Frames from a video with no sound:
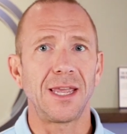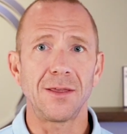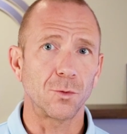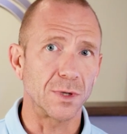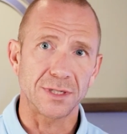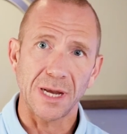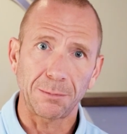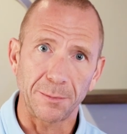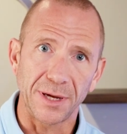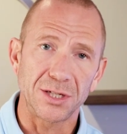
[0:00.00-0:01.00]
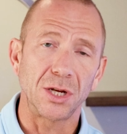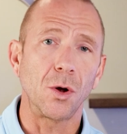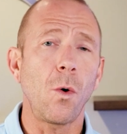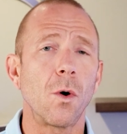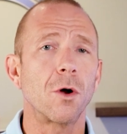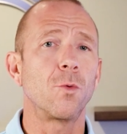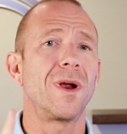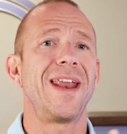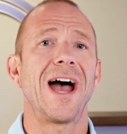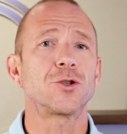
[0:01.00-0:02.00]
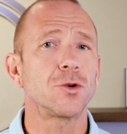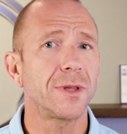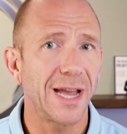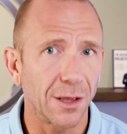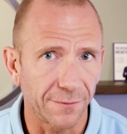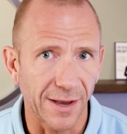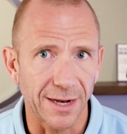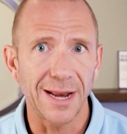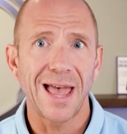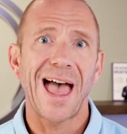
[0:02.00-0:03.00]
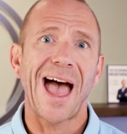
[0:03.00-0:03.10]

either when supplemented or when naturally elevated,